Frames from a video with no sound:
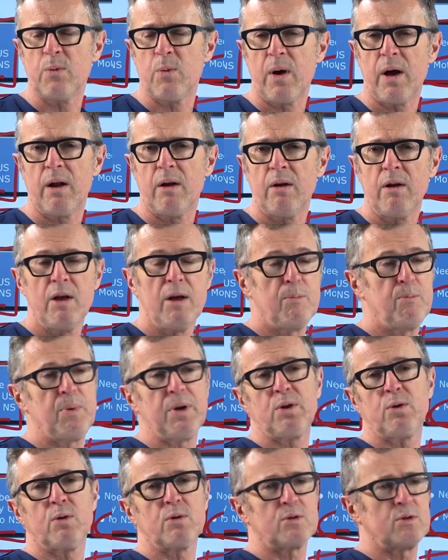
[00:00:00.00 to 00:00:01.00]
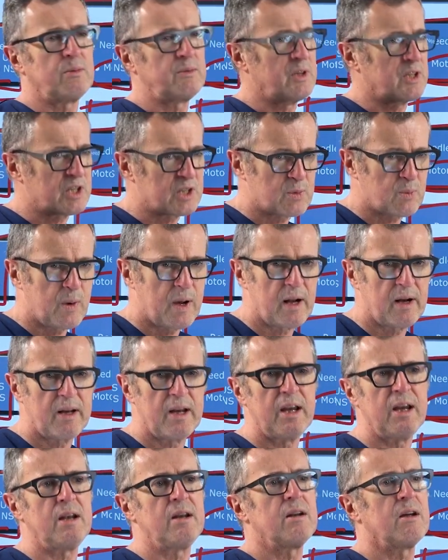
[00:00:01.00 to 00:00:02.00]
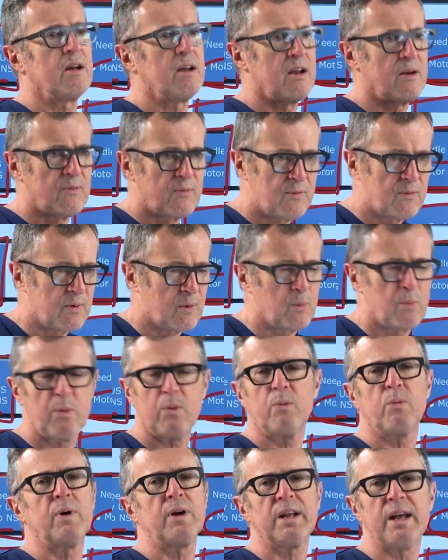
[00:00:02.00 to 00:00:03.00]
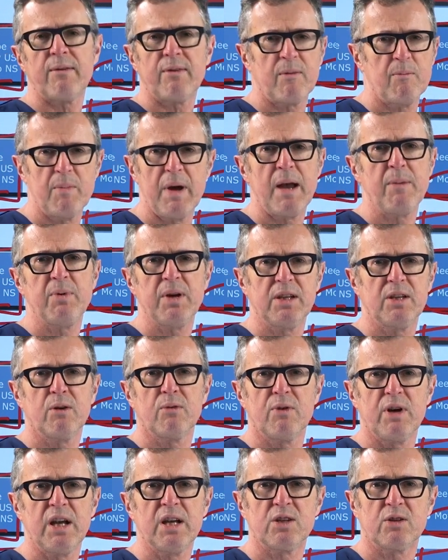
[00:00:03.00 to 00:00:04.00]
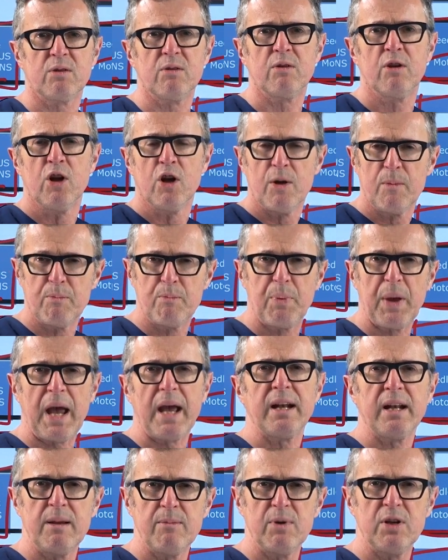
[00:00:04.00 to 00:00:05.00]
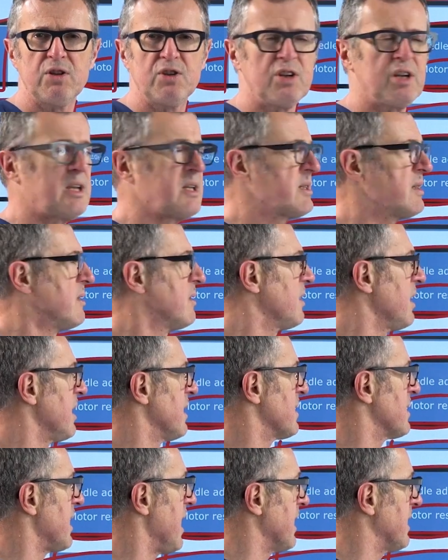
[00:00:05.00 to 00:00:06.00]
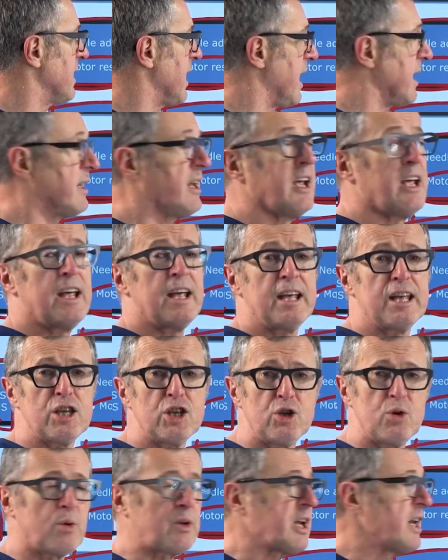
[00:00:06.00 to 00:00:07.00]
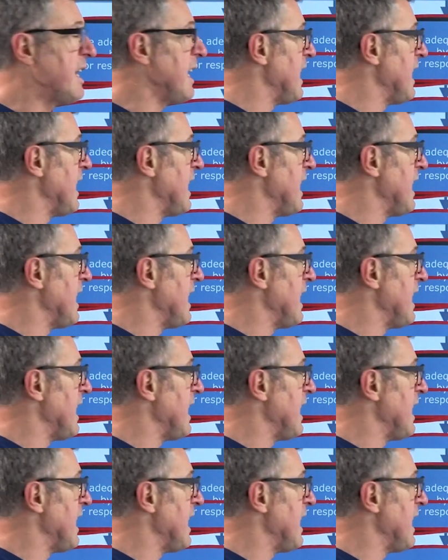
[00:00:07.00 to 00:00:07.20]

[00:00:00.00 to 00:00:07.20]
well because of the swelling, uh, in, uh, whatever may be the reason, bad images and things like that, you can